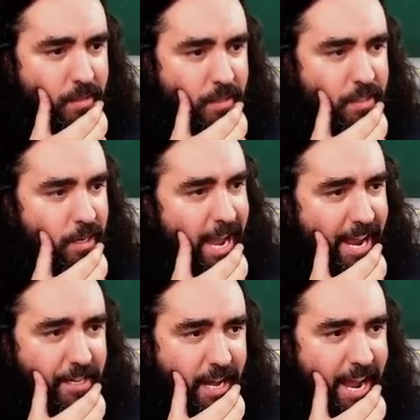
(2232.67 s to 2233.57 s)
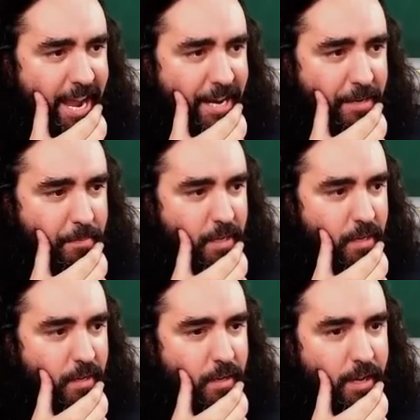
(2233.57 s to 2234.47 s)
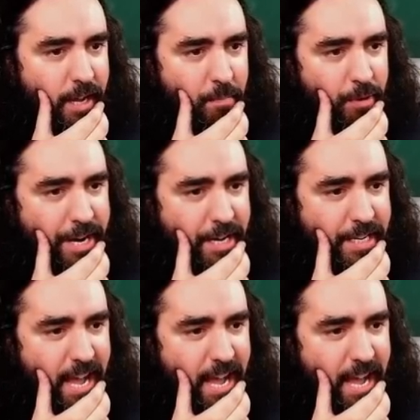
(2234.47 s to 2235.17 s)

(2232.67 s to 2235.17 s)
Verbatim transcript: It's a land, I hate it. And bringing